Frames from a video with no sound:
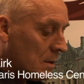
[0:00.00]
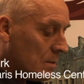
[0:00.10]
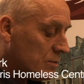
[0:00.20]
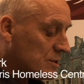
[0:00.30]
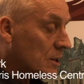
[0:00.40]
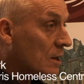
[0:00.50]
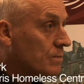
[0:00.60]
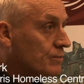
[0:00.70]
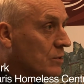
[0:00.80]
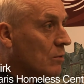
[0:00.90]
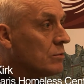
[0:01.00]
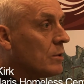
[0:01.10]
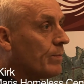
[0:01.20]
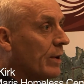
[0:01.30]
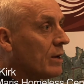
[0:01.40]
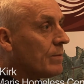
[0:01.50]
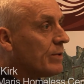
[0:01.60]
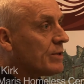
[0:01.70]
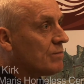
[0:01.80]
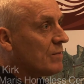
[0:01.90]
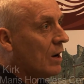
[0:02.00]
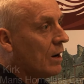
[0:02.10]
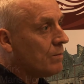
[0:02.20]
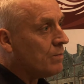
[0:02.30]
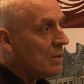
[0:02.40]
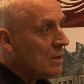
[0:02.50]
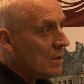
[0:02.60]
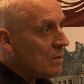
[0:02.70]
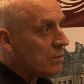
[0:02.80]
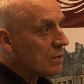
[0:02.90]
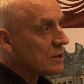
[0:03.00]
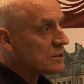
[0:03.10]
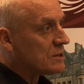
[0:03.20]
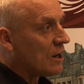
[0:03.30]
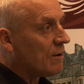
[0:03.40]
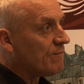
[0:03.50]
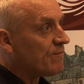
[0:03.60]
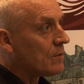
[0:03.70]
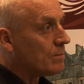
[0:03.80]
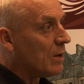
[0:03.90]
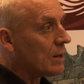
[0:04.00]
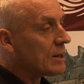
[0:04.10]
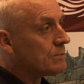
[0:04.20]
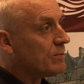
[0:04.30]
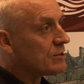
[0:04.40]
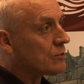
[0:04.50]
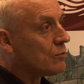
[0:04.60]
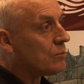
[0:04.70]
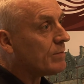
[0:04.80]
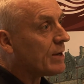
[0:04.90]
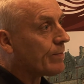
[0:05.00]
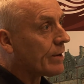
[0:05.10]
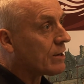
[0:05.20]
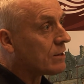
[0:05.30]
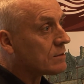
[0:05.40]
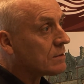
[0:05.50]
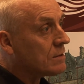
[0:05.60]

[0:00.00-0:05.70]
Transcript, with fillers: It was uh, told about it, but, uh, one of staff and management told me about it.